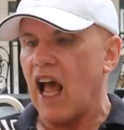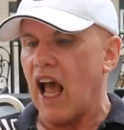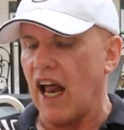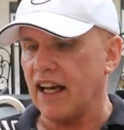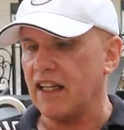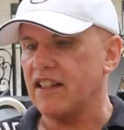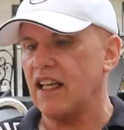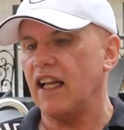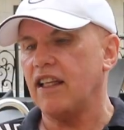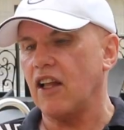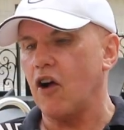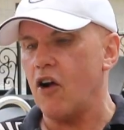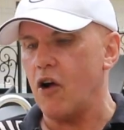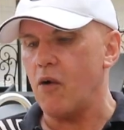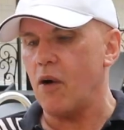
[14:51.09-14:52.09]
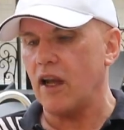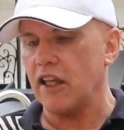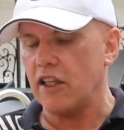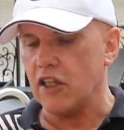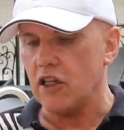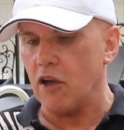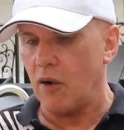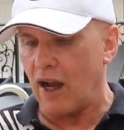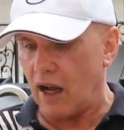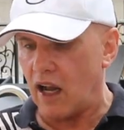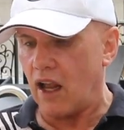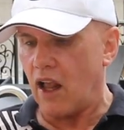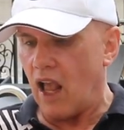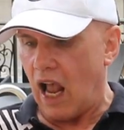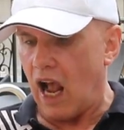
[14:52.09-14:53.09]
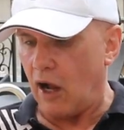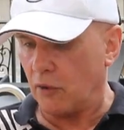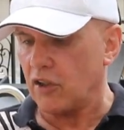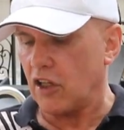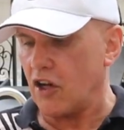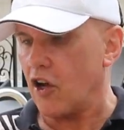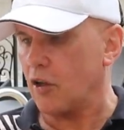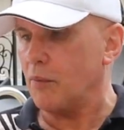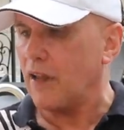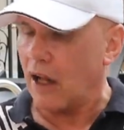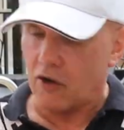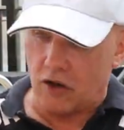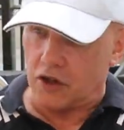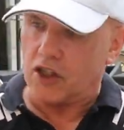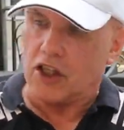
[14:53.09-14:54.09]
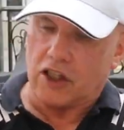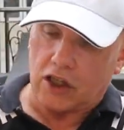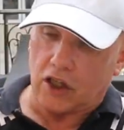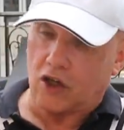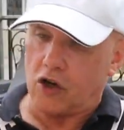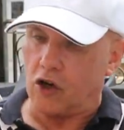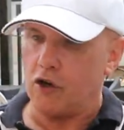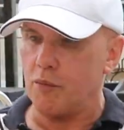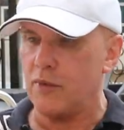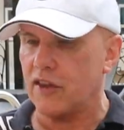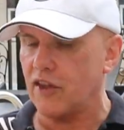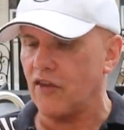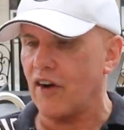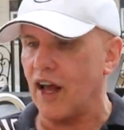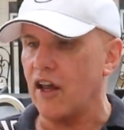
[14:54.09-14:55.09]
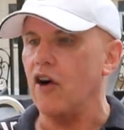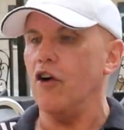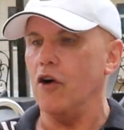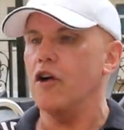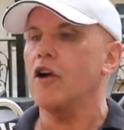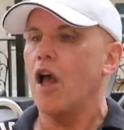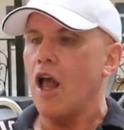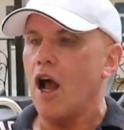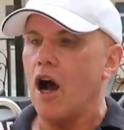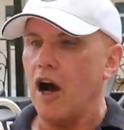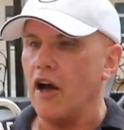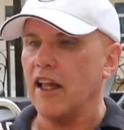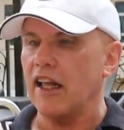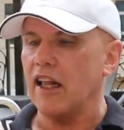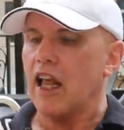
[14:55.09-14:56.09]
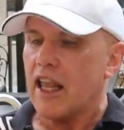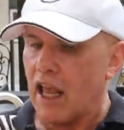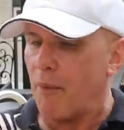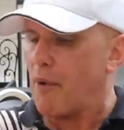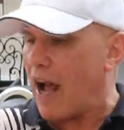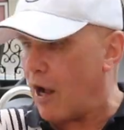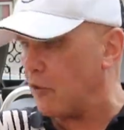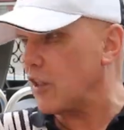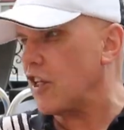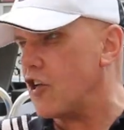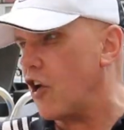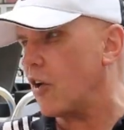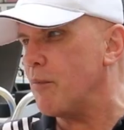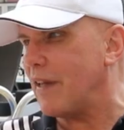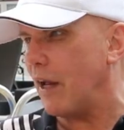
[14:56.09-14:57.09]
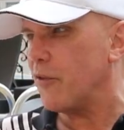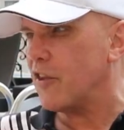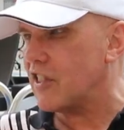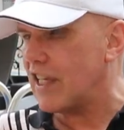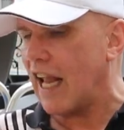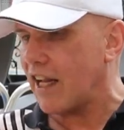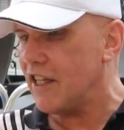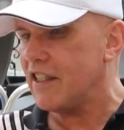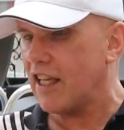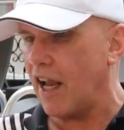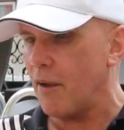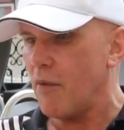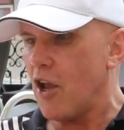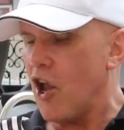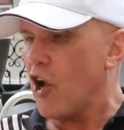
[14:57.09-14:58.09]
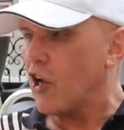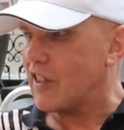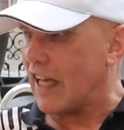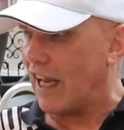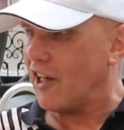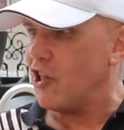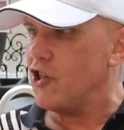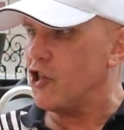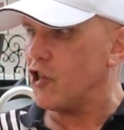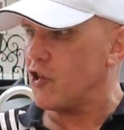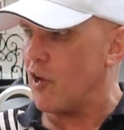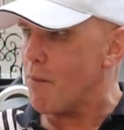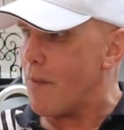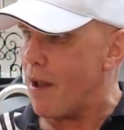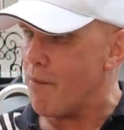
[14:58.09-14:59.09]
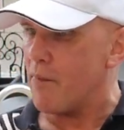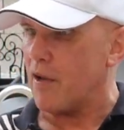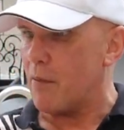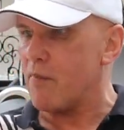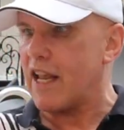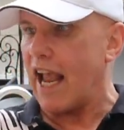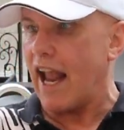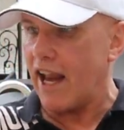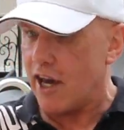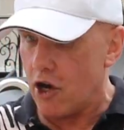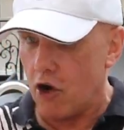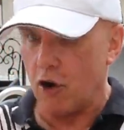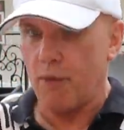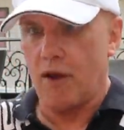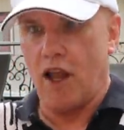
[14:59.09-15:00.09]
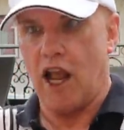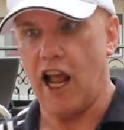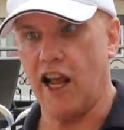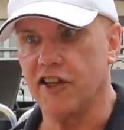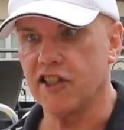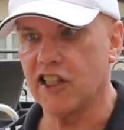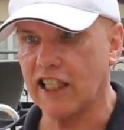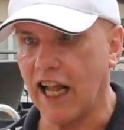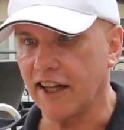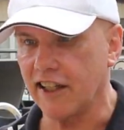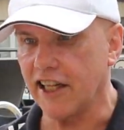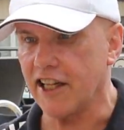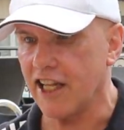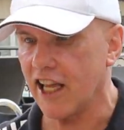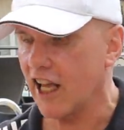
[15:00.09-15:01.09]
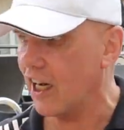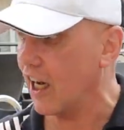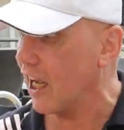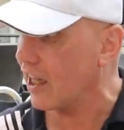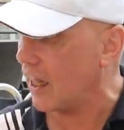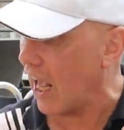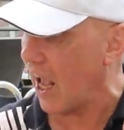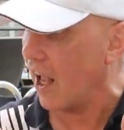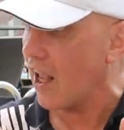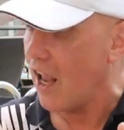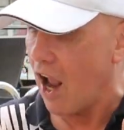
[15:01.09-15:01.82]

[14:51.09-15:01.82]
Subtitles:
And I said, oh, you know, how did I knock him down? Oh, you caught him with the right hook. Oh, yeah, but how did I knock him down the second time? Because I can just remember him getting up and standing there like that.